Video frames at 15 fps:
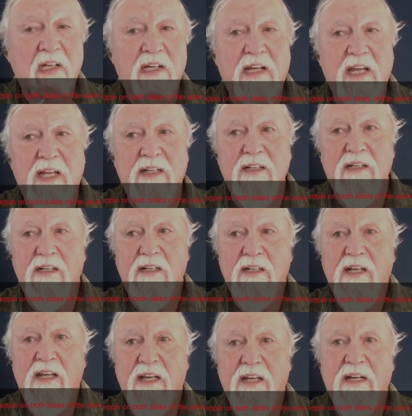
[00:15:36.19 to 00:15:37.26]
And
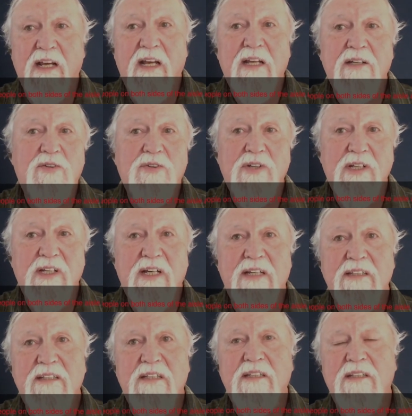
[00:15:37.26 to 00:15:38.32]
and I agree. I
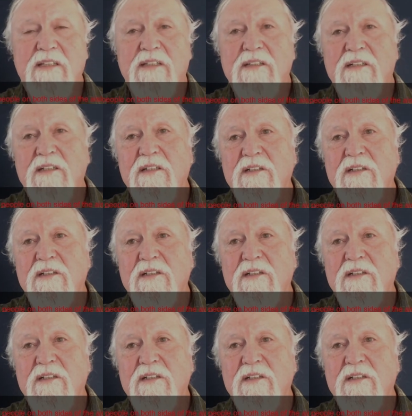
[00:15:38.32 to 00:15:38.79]
think that